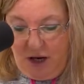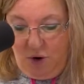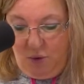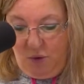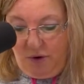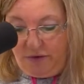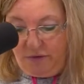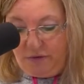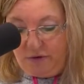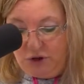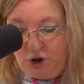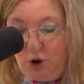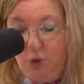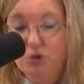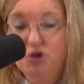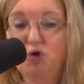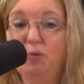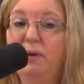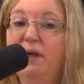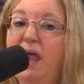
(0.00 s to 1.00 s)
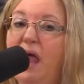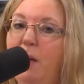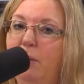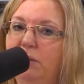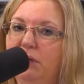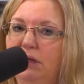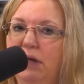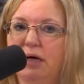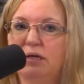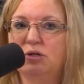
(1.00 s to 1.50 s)
whether the term should be
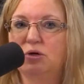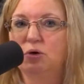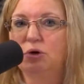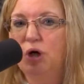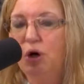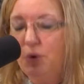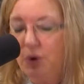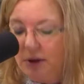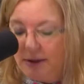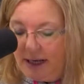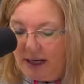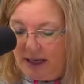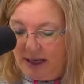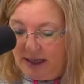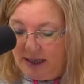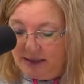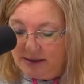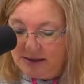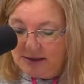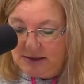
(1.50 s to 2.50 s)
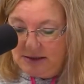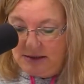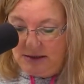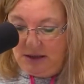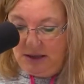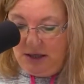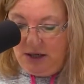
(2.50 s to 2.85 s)
capitalized or lowercase,